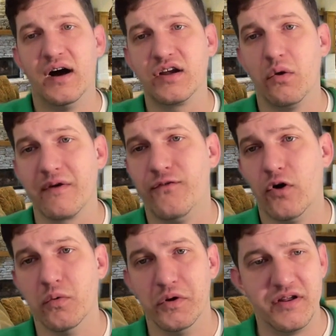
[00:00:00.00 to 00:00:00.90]
going
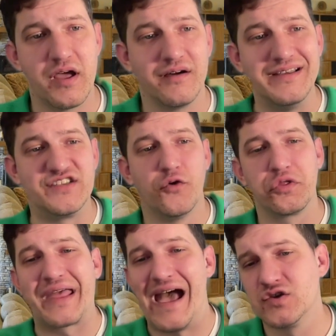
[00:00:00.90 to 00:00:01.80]
forward, at least for
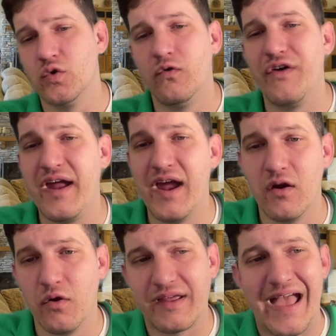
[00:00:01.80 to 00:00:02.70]
the casual fan
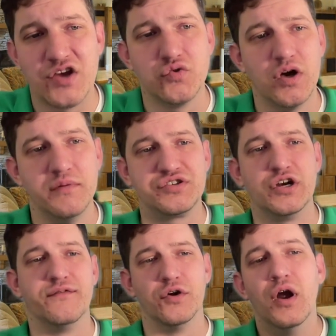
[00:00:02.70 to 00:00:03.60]
or the casual
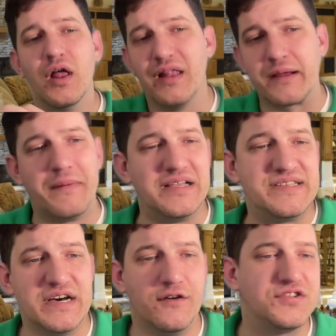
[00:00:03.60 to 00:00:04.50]
observer like
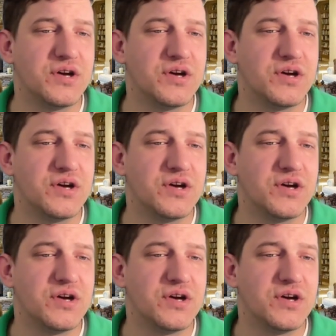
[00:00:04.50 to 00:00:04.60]
myself.